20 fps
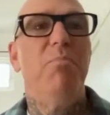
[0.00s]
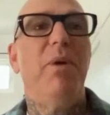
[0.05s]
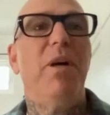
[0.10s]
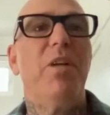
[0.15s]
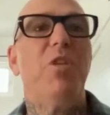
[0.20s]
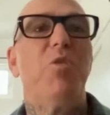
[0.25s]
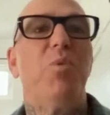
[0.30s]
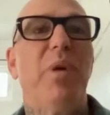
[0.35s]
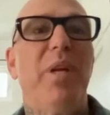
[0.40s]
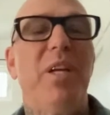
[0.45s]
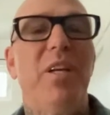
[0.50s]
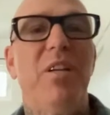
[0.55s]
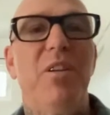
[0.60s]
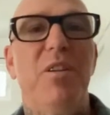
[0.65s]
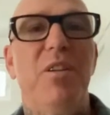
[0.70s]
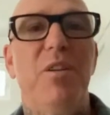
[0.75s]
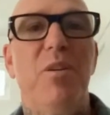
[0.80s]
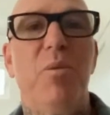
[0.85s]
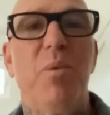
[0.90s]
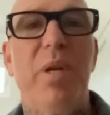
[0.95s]
much we
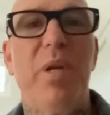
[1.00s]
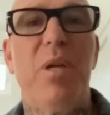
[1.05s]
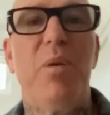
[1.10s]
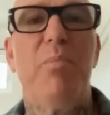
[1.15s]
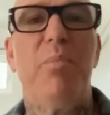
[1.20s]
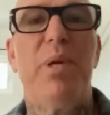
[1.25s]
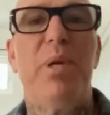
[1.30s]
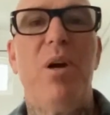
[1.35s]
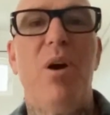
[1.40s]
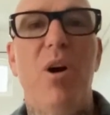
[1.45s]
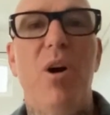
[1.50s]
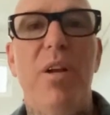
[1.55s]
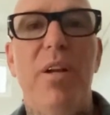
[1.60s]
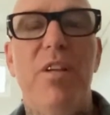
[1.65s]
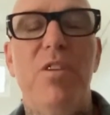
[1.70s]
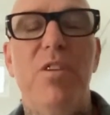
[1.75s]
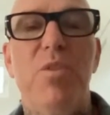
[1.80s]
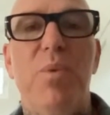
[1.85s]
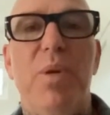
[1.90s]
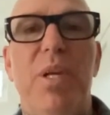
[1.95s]
can do. We can be
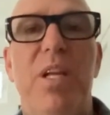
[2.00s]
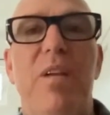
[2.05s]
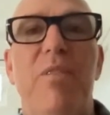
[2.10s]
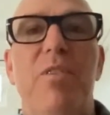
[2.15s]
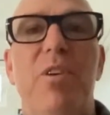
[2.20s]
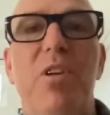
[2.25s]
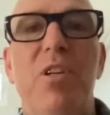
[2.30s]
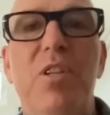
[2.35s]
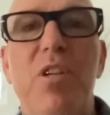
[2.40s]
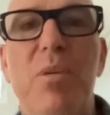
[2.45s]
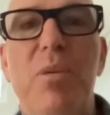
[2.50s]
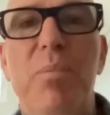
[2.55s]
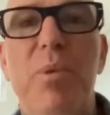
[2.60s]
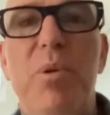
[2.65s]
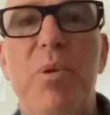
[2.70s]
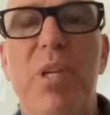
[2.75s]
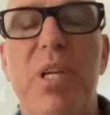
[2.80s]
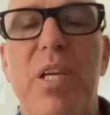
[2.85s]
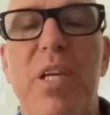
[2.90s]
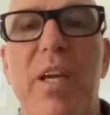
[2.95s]
honest, we can have good
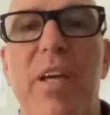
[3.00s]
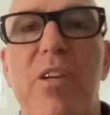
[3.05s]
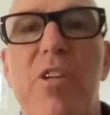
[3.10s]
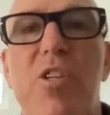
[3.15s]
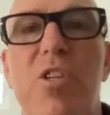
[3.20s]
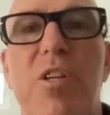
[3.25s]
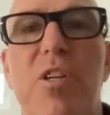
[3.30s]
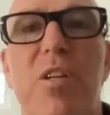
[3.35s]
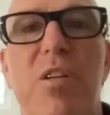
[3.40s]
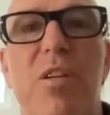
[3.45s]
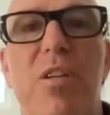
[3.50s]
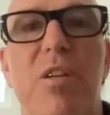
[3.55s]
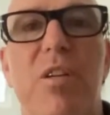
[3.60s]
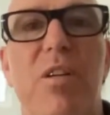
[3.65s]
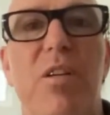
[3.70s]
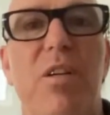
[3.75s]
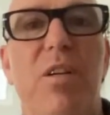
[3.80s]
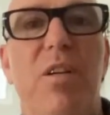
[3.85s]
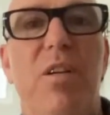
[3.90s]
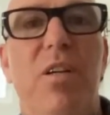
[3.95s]
communication.
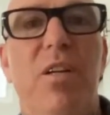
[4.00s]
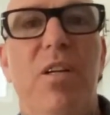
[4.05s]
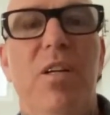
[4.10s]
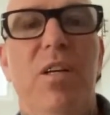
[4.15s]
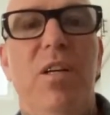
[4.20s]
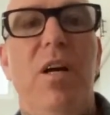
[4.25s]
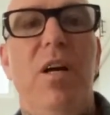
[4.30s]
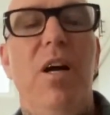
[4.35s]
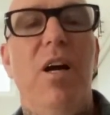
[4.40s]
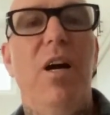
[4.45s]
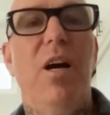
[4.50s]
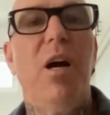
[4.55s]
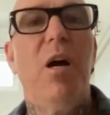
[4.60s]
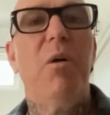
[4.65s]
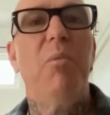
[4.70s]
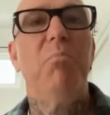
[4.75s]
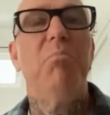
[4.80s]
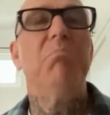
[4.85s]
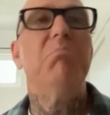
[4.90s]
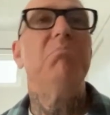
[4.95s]

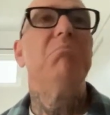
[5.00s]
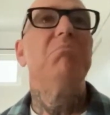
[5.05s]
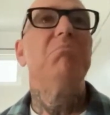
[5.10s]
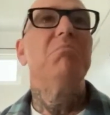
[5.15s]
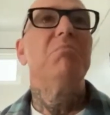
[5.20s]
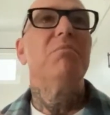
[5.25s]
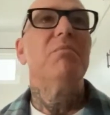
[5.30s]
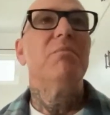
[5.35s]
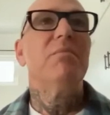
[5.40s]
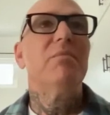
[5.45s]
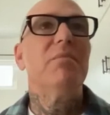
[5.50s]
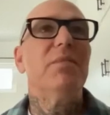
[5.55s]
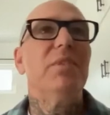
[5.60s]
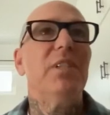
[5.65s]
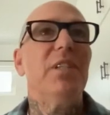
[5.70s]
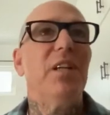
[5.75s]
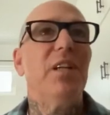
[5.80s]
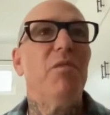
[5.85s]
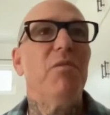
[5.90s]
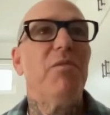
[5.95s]

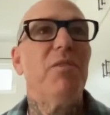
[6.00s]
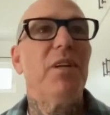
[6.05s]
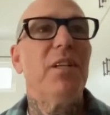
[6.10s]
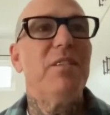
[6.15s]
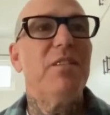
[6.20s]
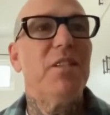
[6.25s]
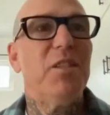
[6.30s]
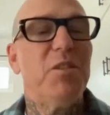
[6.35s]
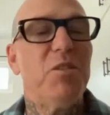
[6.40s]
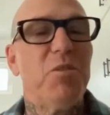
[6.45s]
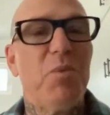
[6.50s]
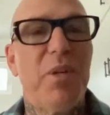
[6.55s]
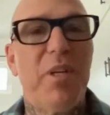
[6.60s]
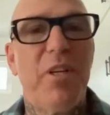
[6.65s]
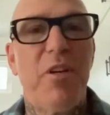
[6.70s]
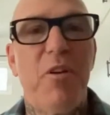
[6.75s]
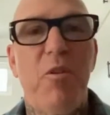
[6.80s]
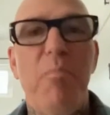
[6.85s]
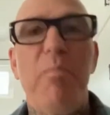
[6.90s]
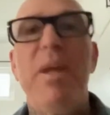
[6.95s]
For instance,
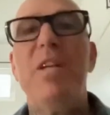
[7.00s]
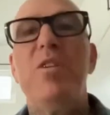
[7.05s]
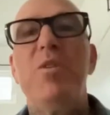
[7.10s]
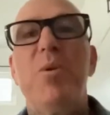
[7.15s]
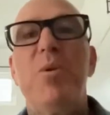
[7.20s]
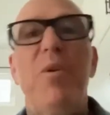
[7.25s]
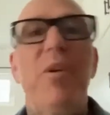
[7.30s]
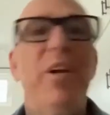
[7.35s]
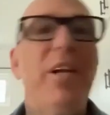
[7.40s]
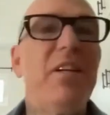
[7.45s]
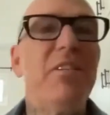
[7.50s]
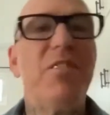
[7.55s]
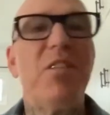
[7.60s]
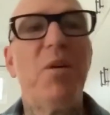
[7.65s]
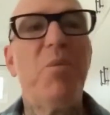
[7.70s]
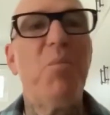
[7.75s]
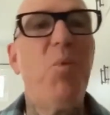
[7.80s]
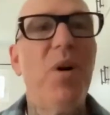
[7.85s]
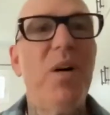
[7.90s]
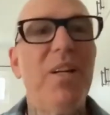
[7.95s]
when you're mentoring
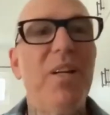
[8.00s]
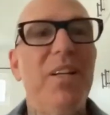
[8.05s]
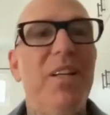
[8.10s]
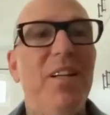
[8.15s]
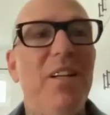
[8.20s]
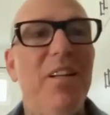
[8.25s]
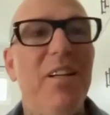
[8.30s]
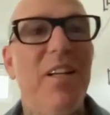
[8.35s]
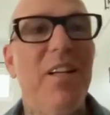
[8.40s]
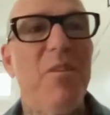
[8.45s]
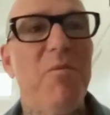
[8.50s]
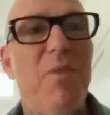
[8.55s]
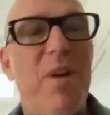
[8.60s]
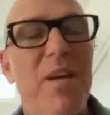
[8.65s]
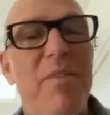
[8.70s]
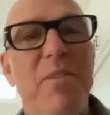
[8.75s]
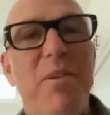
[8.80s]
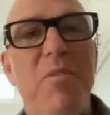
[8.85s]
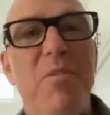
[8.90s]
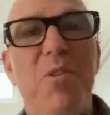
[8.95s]
someone in
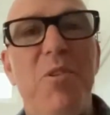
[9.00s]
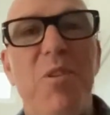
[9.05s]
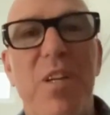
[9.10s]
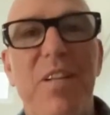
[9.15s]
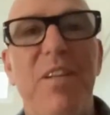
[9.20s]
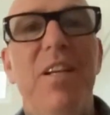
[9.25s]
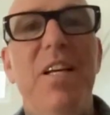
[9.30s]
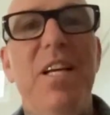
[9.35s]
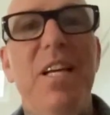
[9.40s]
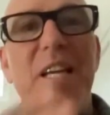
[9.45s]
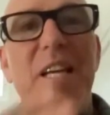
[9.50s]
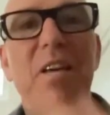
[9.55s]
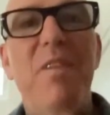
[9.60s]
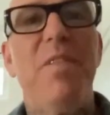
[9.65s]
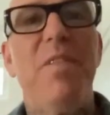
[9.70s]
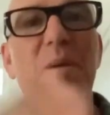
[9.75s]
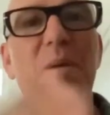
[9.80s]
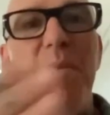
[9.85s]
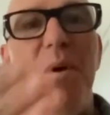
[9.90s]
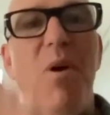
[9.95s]
Refuge, you can
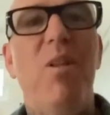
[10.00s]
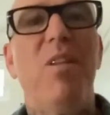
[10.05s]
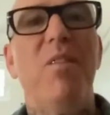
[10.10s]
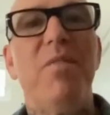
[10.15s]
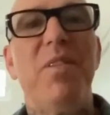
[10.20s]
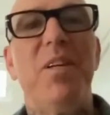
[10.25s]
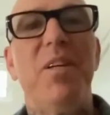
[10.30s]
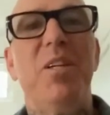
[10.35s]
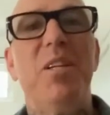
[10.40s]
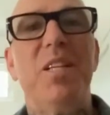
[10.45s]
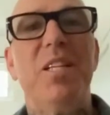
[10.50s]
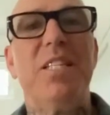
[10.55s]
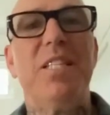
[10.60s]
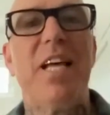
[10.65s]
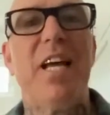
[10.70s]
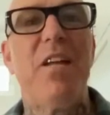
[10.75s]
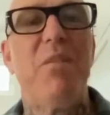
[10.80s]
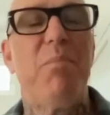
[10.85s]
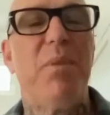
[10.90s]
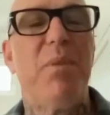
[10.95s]
give them all of the good
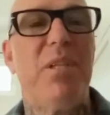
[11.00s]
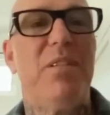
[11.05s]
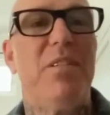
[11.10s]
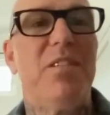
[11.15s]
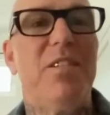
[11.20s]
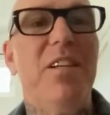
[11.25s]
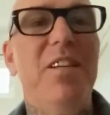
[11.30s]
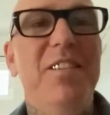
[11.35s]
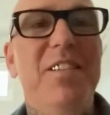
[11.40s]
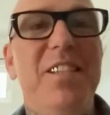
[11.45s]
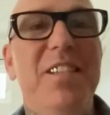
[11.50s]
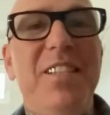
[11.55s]
assignments.